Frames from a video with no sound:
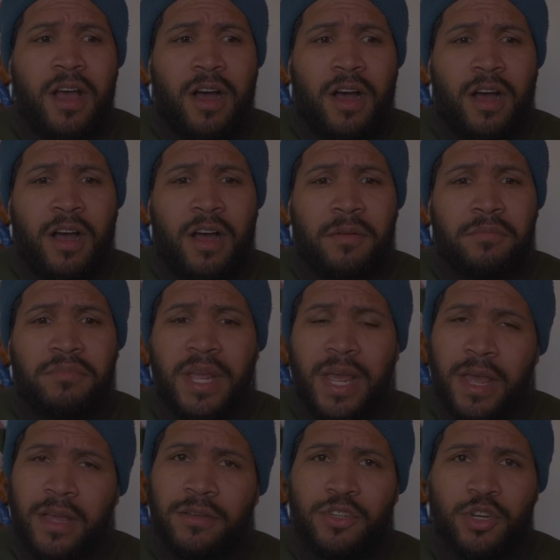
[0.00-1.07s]

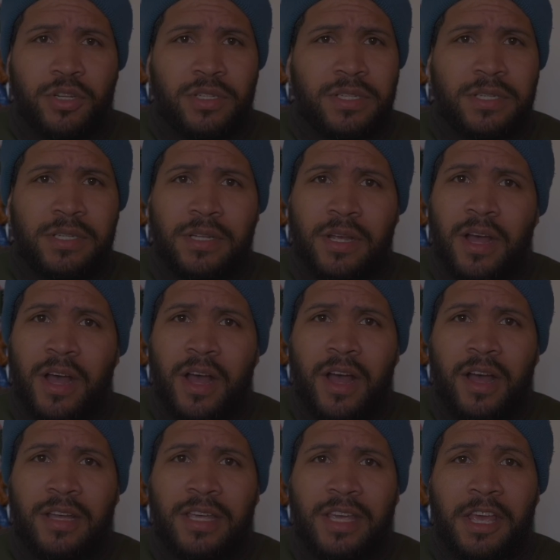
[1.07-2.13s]
Yeah, just
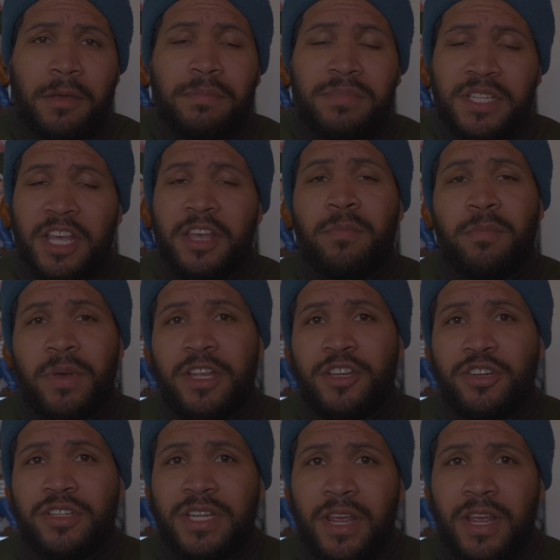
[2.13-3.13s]
keep taking pictures,